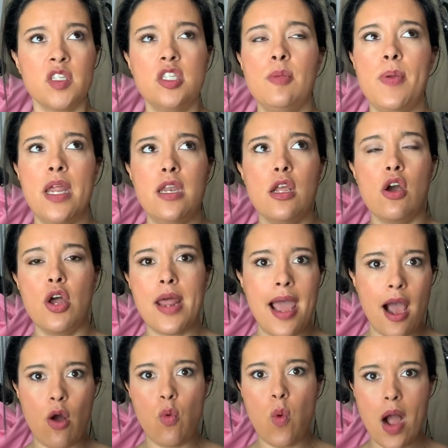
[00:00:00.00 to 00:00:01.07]
depending on
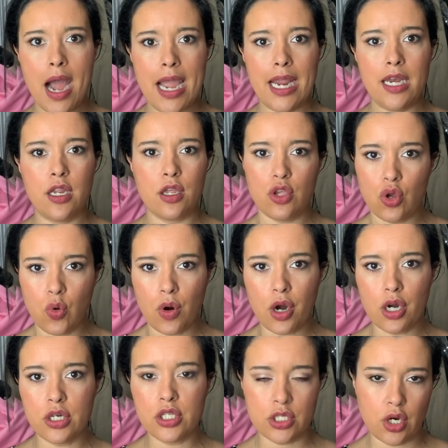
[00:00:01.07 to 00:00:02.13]
how wide
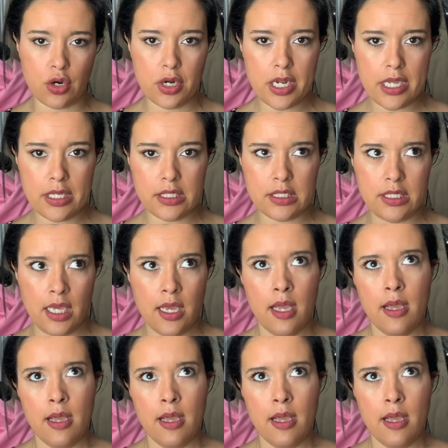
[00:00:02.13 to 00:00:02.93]
your skirt is.